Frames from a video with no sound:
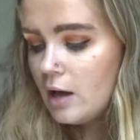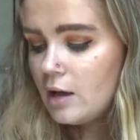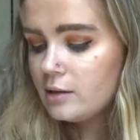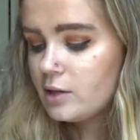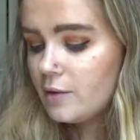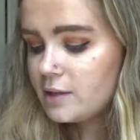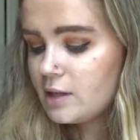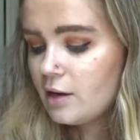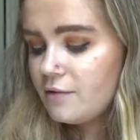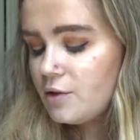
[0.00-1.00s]
So
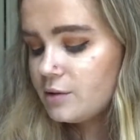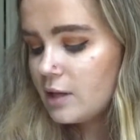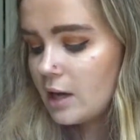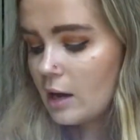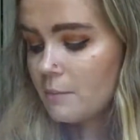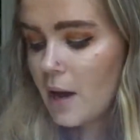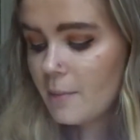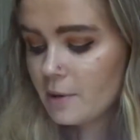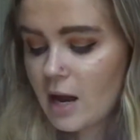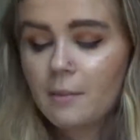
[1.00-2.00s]
instead of using
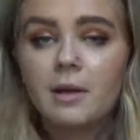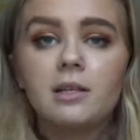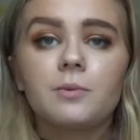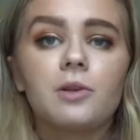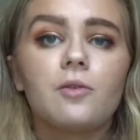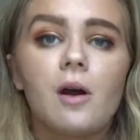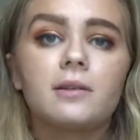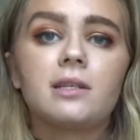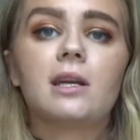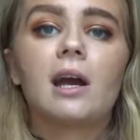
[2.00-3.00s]
paper napkins when you go out
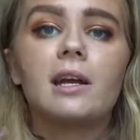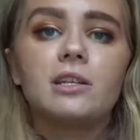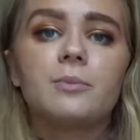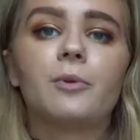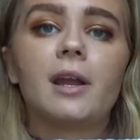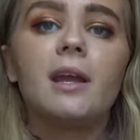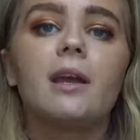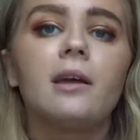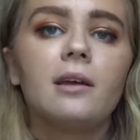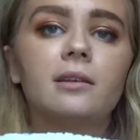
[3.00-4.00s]
to eat, I just bring
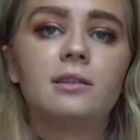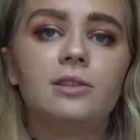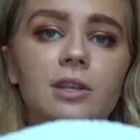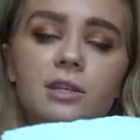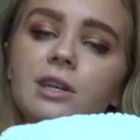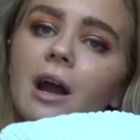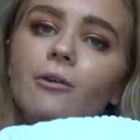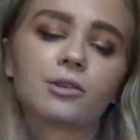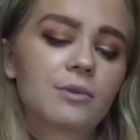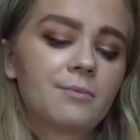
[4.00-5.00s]
dish
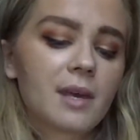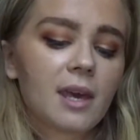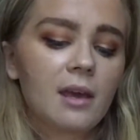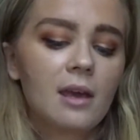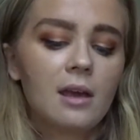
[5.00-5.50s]
towels with me.